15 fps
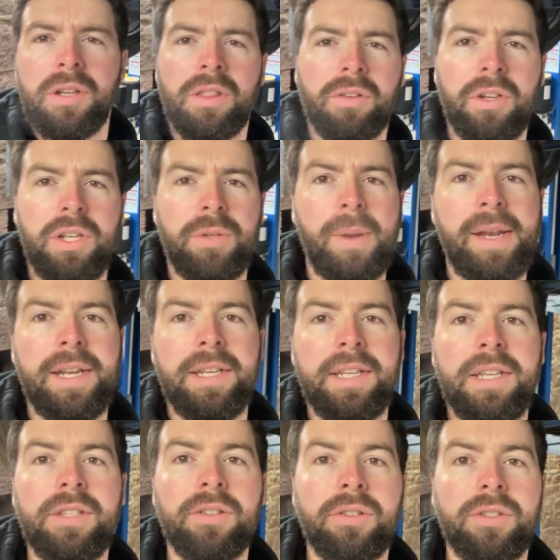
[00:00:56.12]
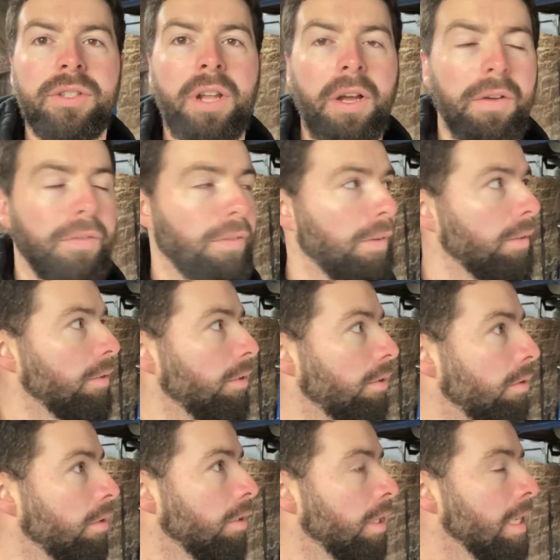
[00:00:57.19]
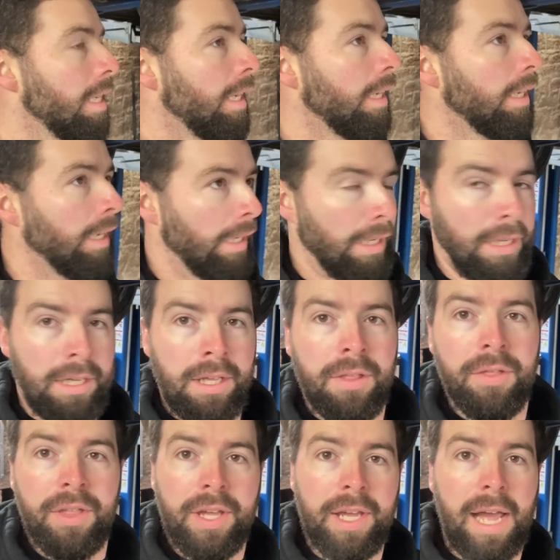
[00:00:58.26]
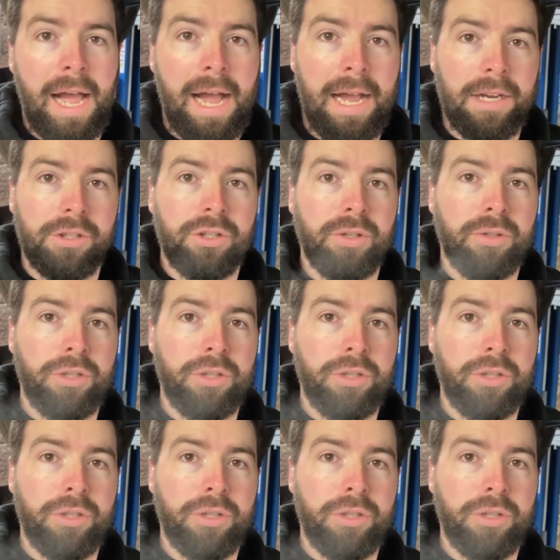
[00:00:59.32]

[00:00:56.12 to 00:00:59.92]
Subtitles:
320 diesel stuff. The actual